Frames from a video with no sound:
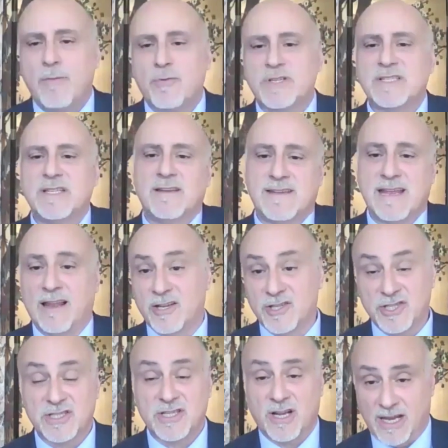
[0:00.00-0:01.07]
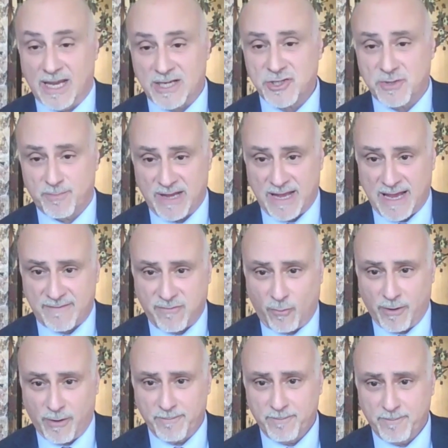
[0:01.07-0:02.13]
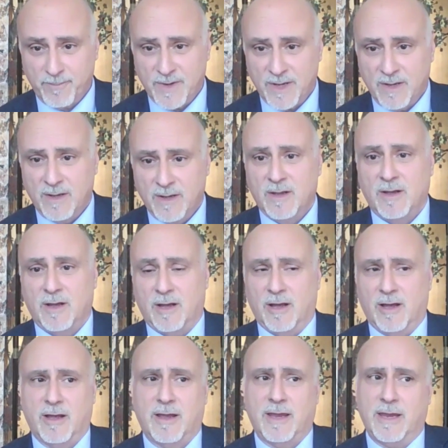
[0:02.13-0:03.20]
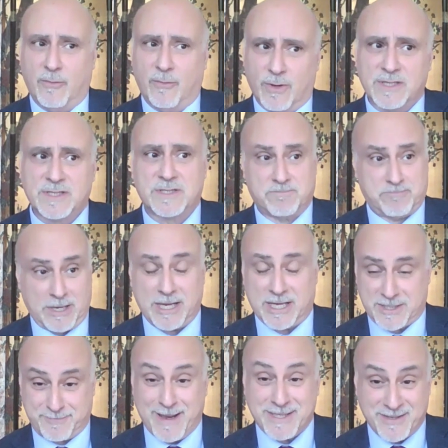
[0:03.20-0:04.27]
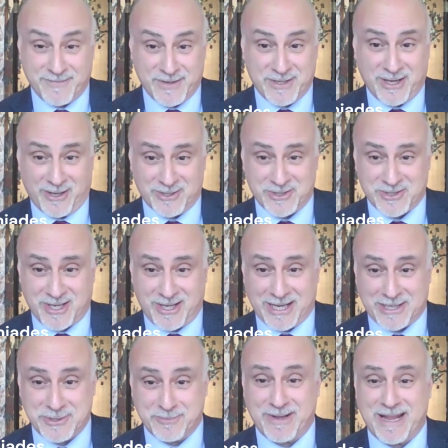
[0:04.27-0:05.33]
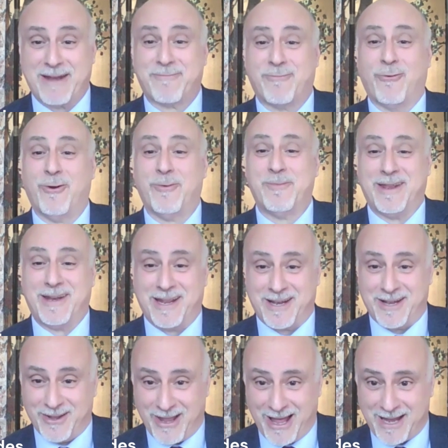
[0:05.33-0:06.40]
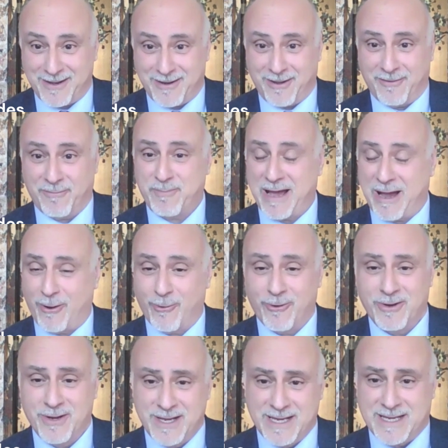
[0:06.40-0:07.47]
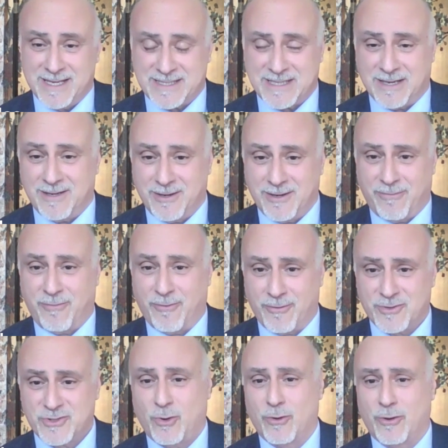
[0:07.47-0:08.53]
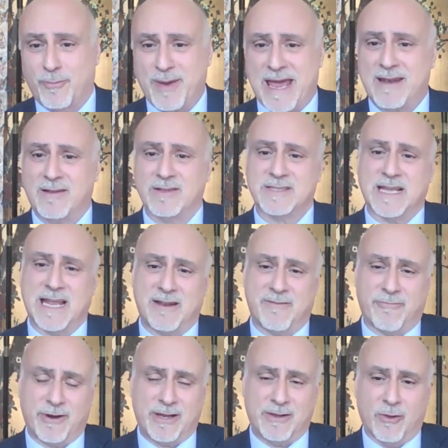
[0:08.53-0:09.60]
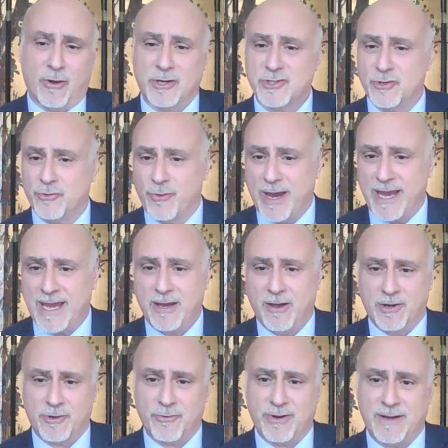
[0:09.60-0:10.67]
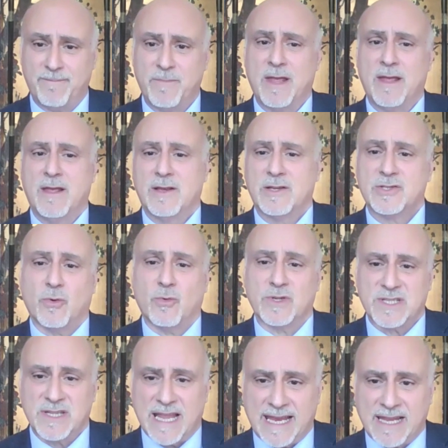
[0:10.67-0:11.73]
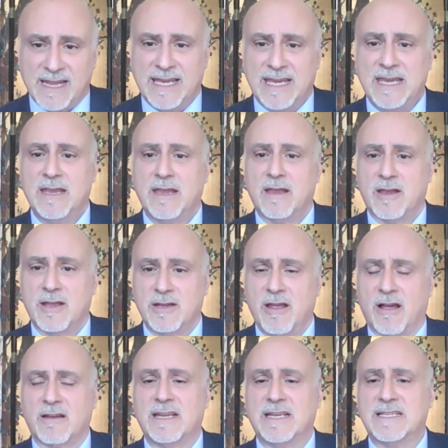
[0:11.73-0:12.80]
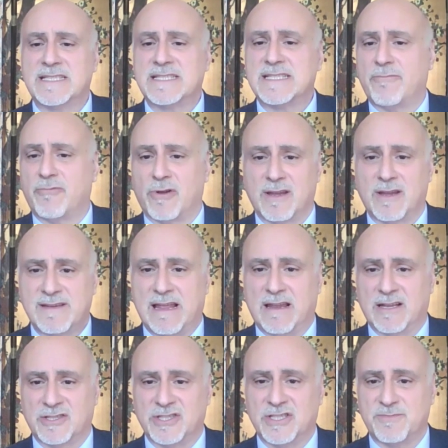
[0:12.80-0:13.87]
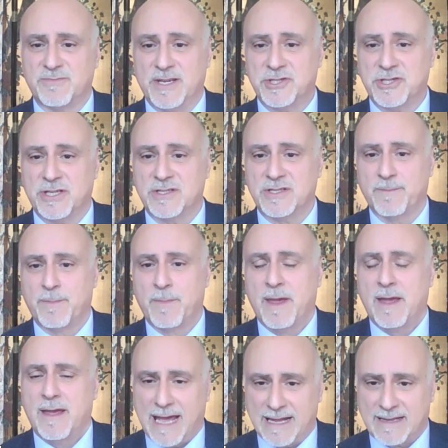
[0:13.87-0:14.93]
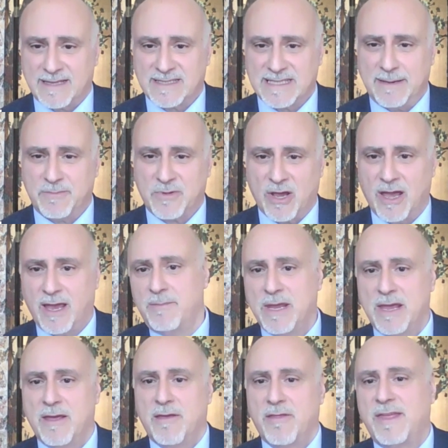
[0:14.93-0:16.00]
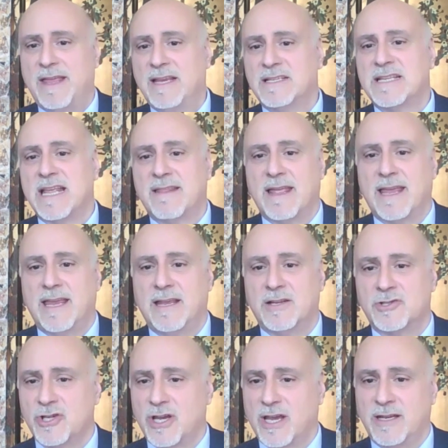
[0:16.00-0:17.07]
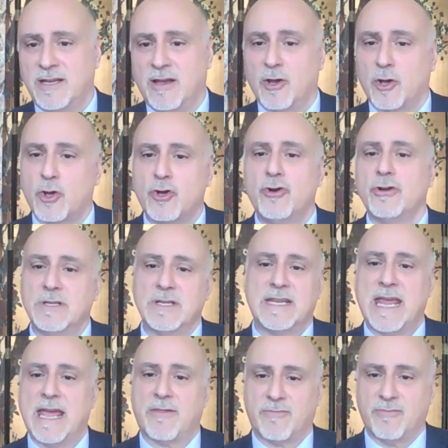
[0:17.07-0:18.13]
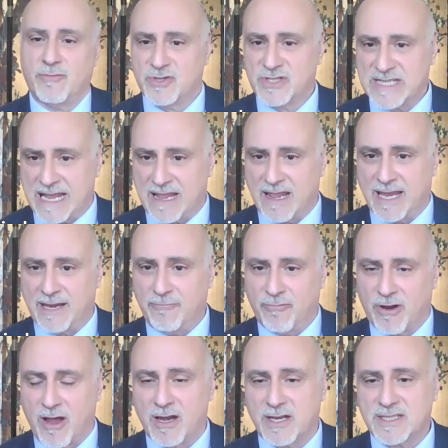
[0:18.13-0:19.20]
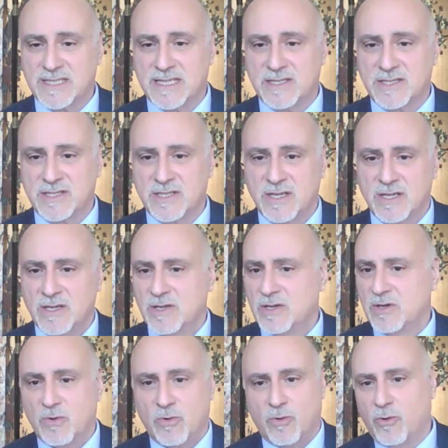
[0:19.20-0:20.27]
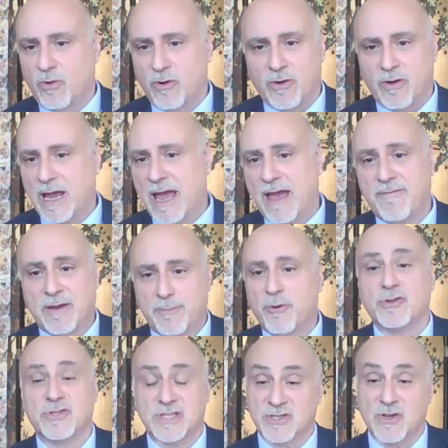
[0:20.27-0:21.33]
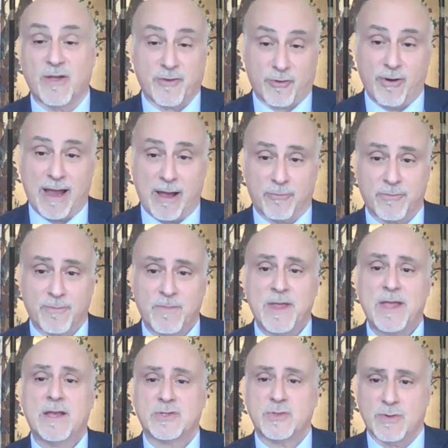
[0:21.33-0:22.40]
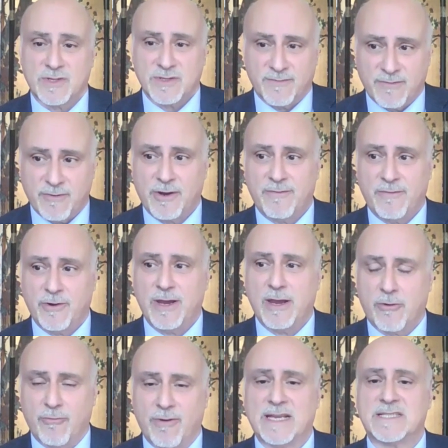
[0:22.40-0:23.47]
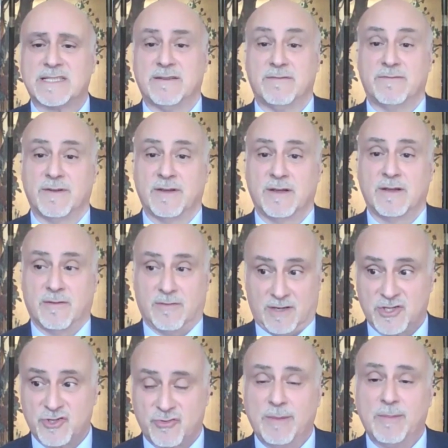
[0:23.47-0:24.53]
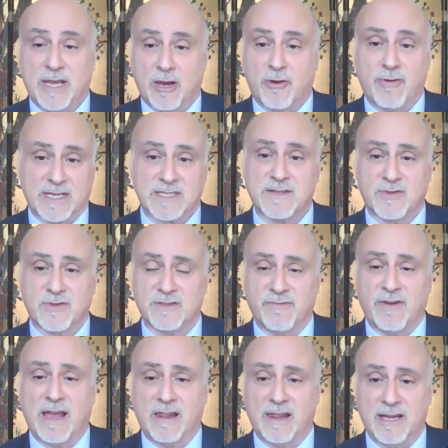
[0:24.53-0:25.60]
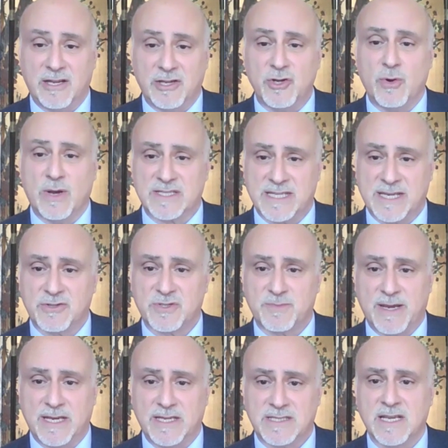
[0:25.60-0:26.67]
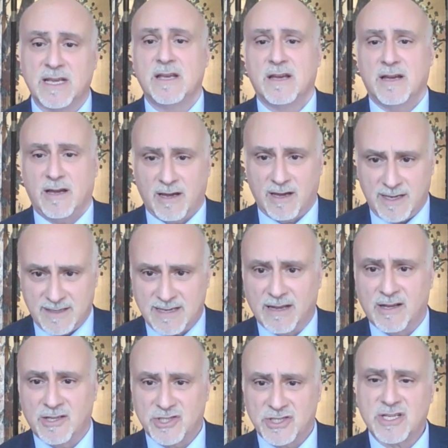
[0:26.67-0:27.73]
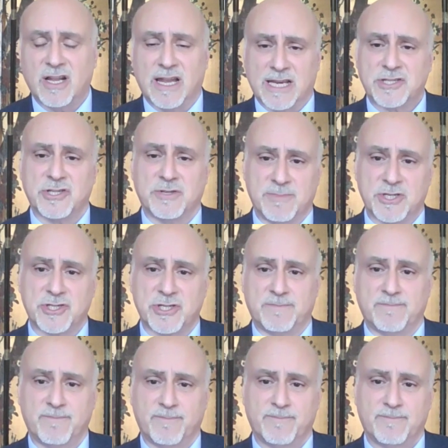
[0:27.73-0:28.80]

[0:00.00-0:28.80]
that was an intelligence collection platform. It was an expensive intelligence collection platform. It had a lot of power. So, for solar panels, it had a very large array under it. So it was likely conducting several intelligence missions at the same time, things that China couldn't get through satellite reconnaissance or having persons on the ground. So it was a very, very aggressive, extremely aggressive, because it violated U.S. airspace, intelligence collection mission.